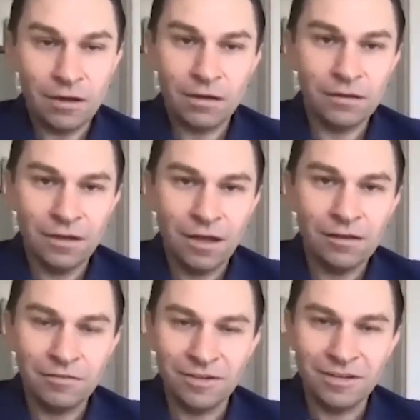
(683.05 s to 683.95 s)
I'll,
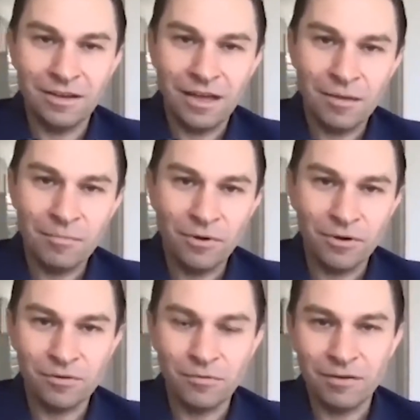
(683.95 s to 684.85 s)
I'll even eat a
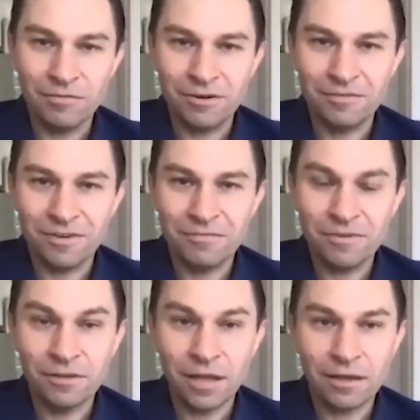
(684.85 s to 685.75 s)
hamburger or whatever if I
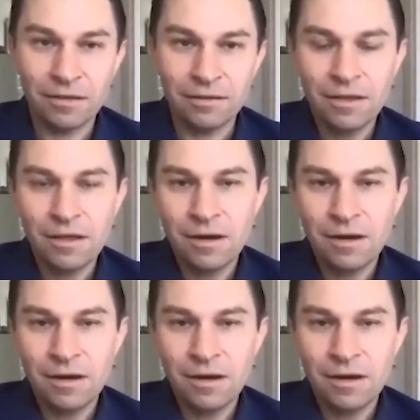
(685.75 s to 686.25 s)
feel like it.